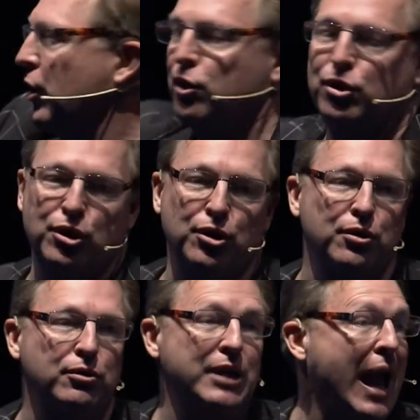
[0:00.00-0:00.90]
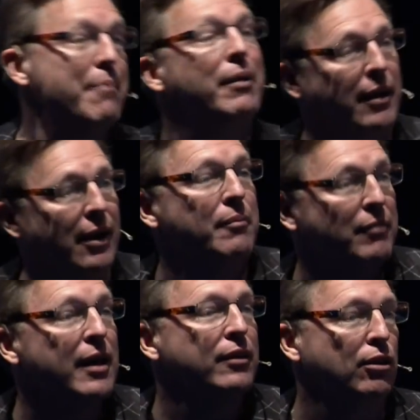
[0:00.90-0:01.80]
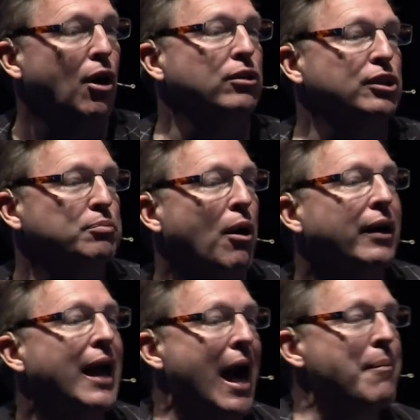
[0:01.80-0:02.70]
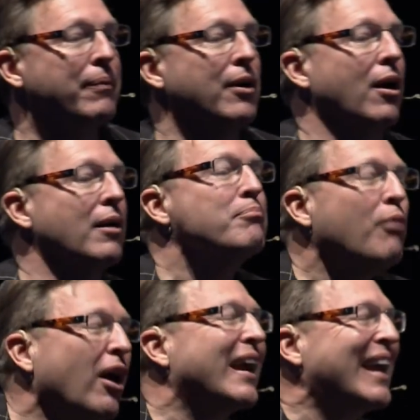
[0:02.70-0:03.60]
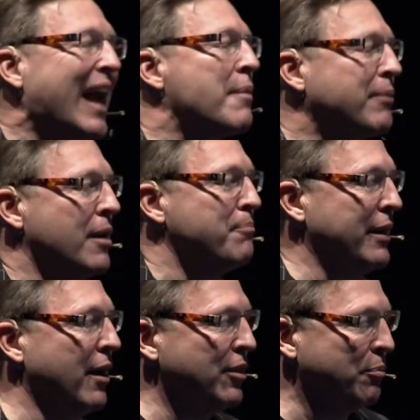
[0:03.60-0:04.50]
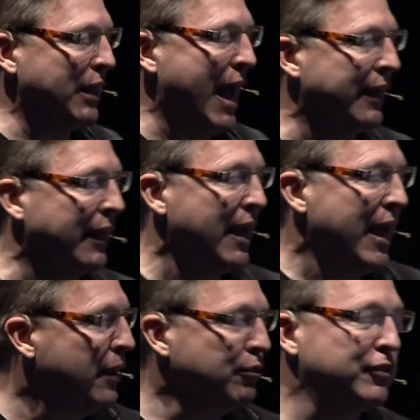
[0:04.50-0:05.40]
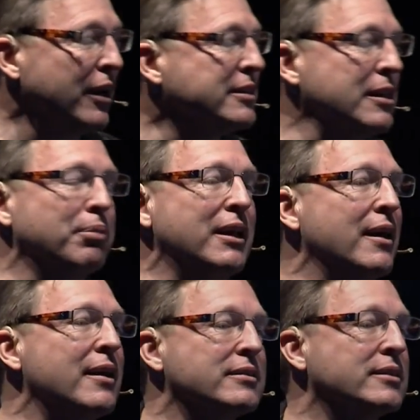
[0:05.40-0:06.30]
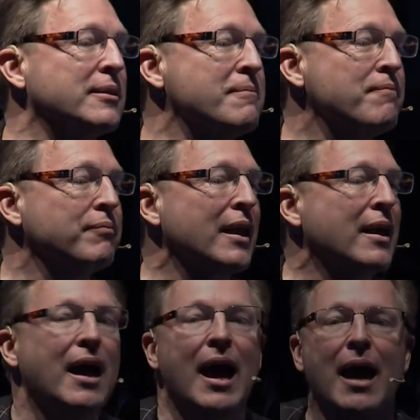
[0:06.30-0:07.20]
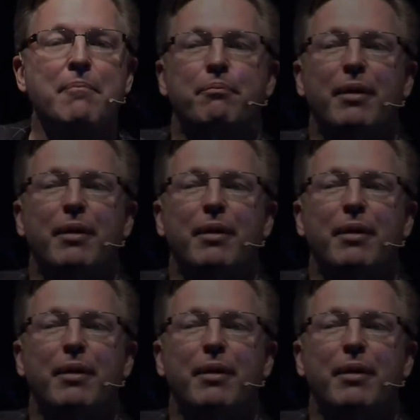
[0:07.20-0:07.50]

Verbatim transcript: huge and become the largest market cap company on the planet. And it was very simply this. At